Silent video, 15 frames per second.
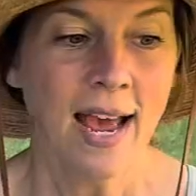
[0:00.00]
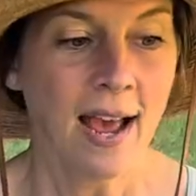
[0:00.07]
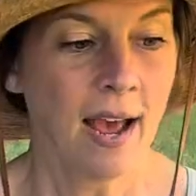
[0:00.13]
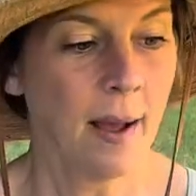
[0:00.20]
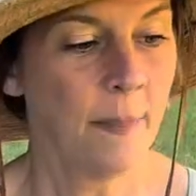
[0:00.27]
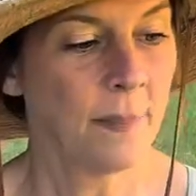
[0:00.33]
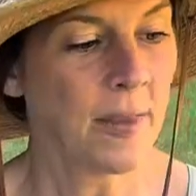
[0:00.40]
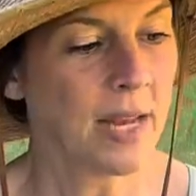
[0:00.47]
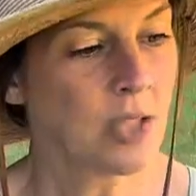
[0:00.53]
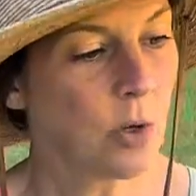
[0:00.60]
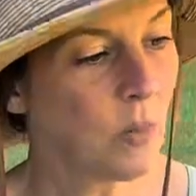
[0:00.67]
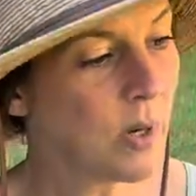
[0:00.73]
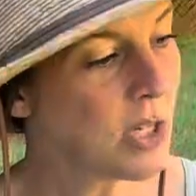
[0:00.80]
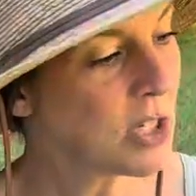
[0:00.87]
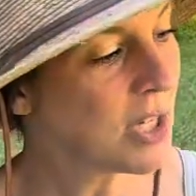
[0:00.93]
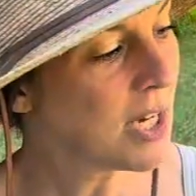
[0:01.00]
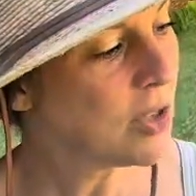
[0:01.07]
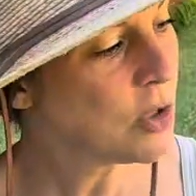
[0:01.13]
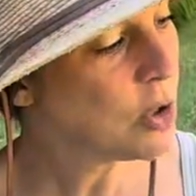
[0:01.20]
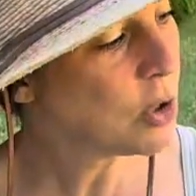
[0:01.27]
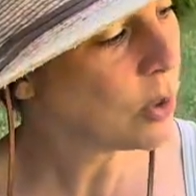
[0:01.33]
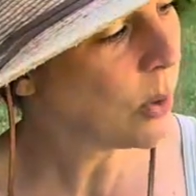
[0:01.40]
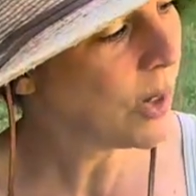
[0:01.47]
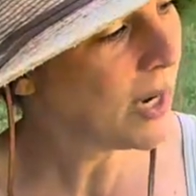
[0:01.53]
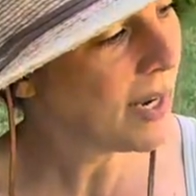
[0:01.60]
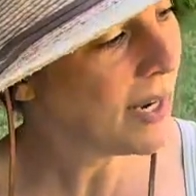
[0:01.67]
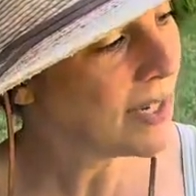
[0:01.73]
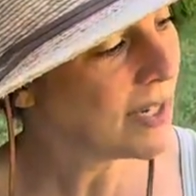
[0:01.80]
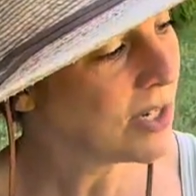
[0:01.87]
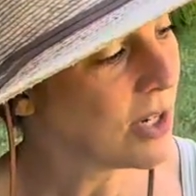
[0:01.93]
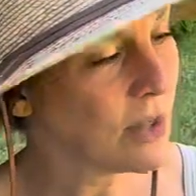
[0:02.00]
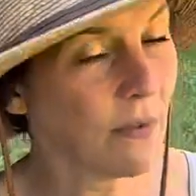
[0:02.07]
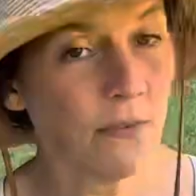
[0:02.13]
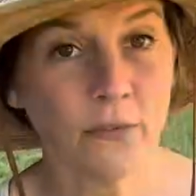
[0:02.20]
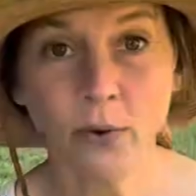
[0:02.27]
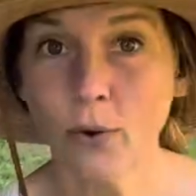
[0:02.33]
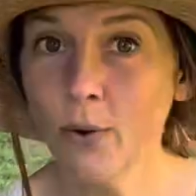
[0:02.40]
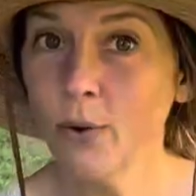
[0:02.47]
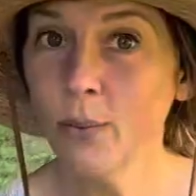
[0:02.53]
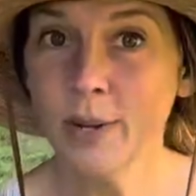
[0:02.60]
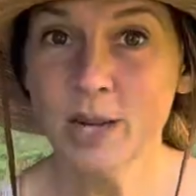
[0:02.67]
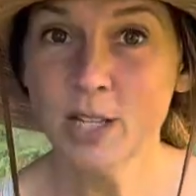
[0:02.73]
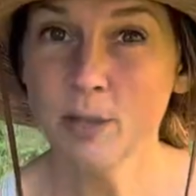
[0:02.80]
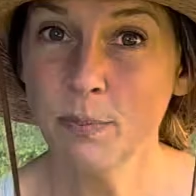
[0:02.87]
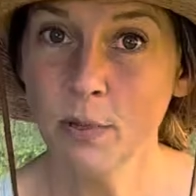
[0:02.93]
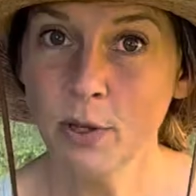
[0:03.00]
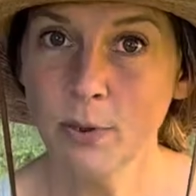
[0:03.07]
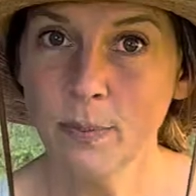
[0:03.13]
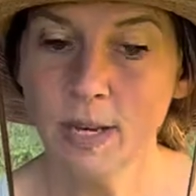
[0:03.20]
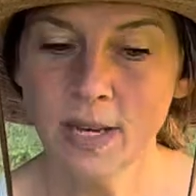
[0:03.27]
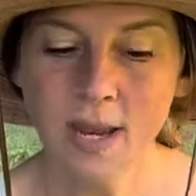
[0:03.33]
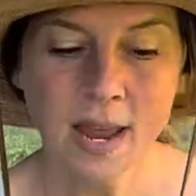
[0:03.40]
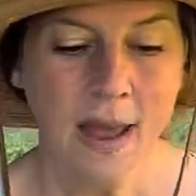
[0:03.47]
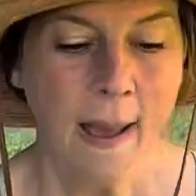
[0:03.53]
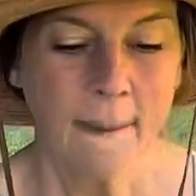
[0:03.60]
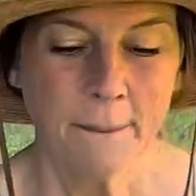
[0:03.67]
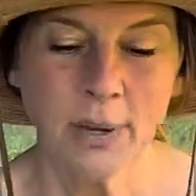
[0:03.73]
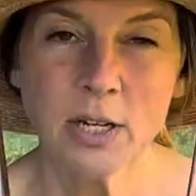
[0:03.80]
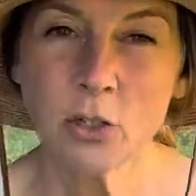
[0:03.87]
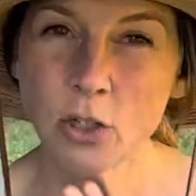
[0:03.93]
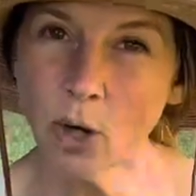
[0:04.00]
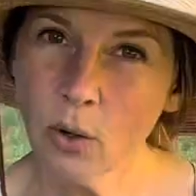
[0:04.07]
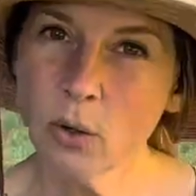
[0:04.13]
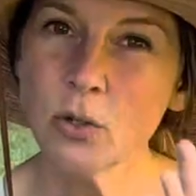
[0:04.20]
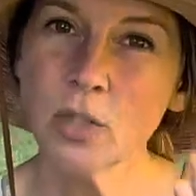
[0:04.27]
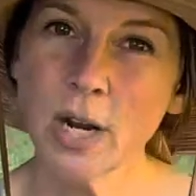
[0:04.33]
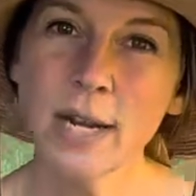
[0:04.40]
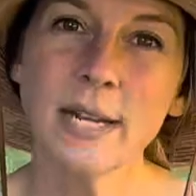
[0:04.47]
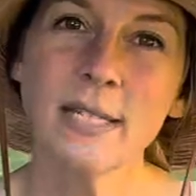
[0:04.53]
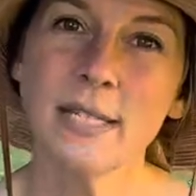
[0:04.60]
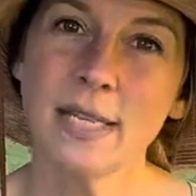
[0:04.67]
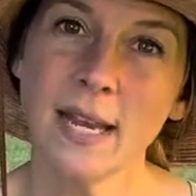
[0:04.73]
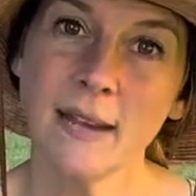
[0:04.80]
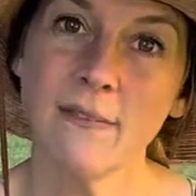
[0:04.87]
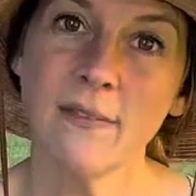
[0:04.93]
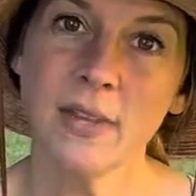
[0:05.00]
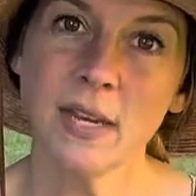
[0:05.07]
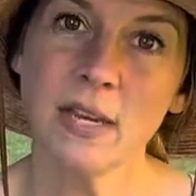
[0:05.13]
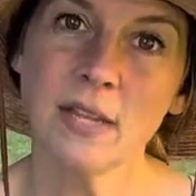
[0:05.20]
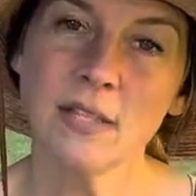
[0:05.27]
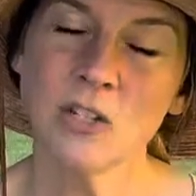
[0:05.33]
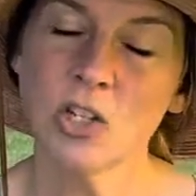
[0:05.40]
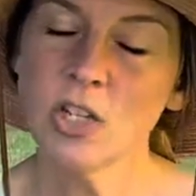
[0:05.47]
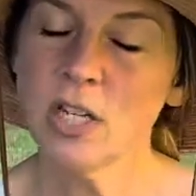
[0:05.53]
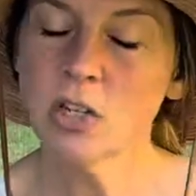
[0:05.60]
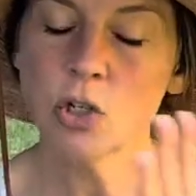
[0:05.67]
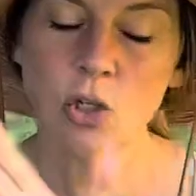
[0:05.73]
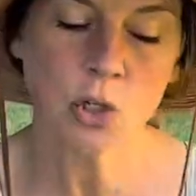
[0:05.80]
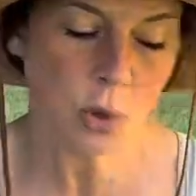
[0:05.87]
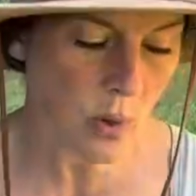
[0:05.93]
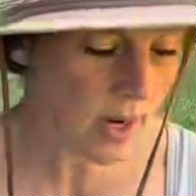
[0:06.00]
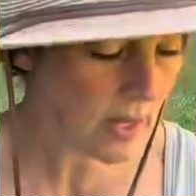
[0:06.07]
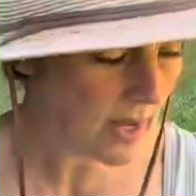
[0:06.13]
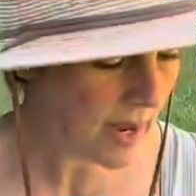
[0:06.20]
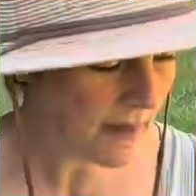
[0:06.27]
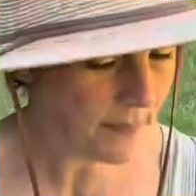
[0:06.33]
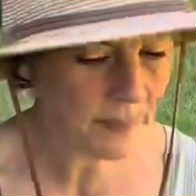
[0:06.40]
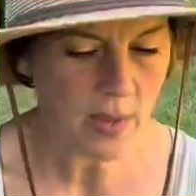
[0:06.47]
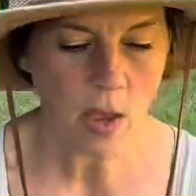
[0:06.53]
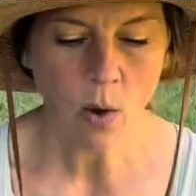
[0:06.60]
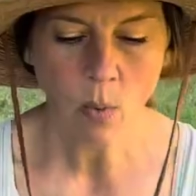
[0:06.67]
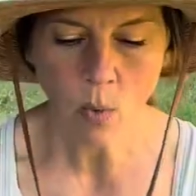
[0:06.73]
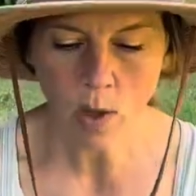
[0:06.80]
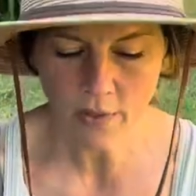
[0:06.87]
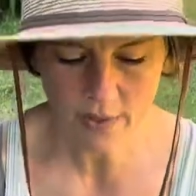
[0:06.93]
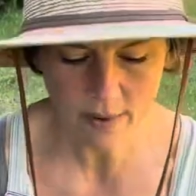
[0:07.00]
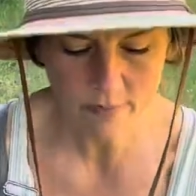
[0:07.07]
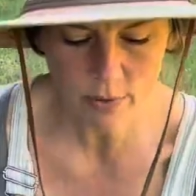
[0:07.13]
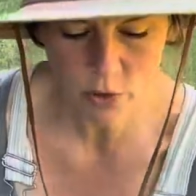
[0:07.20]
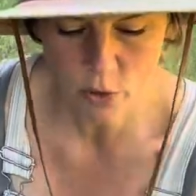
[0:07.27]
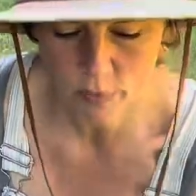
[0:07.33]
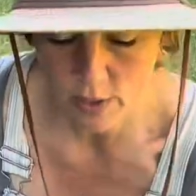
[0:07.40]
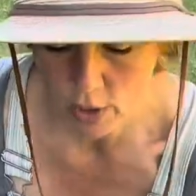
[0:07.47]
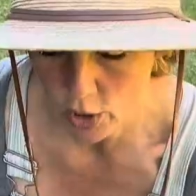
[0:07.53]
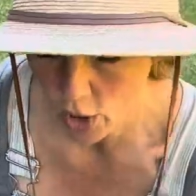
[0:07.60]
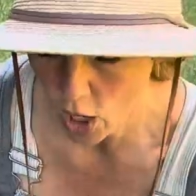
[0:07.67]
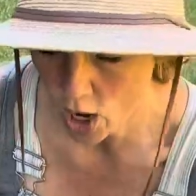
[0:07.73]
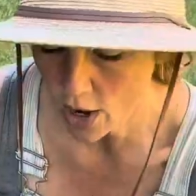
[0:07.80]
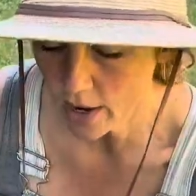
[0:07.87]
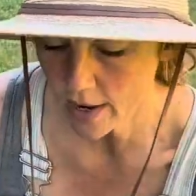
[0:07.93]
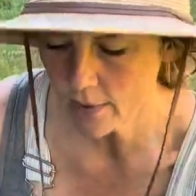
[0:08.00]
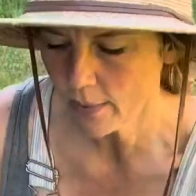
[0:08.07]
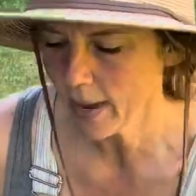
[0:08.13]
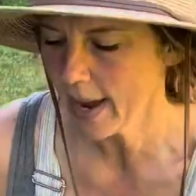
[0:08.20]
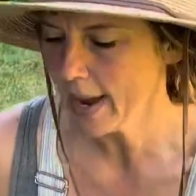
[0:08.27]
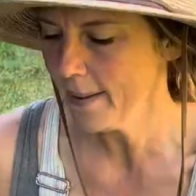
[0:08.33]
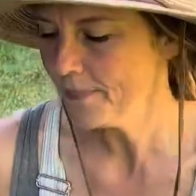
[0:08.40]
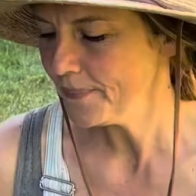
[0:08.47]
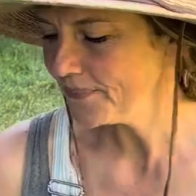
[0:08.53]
And so we just enjoy it to the full when it's blooming, but don't try to save these. Just enjoy them while they bloom in your garden, okay?